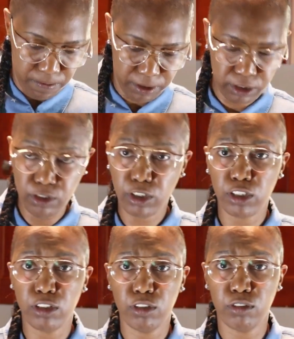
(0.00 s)
But you
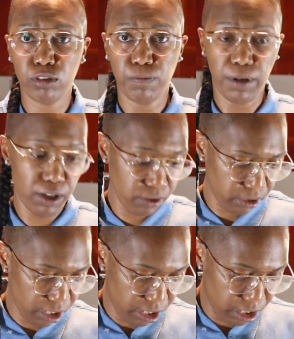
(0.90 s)
can use
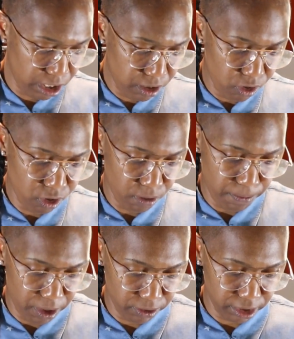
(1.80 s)
bone-in or
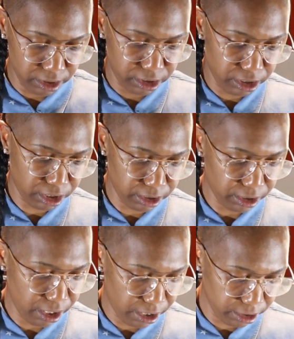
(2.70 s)
boneless chicken
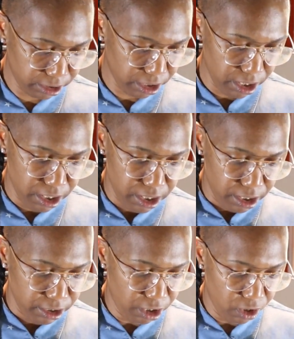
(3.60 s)
thighs.
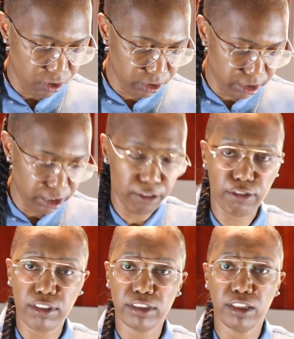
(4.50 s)
The only
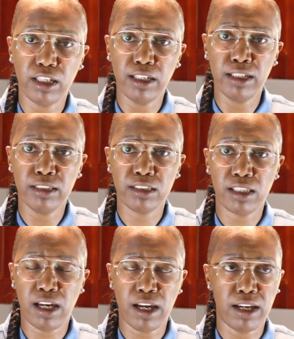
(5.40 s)
difference is
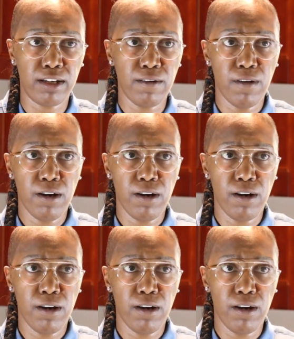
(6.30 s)
that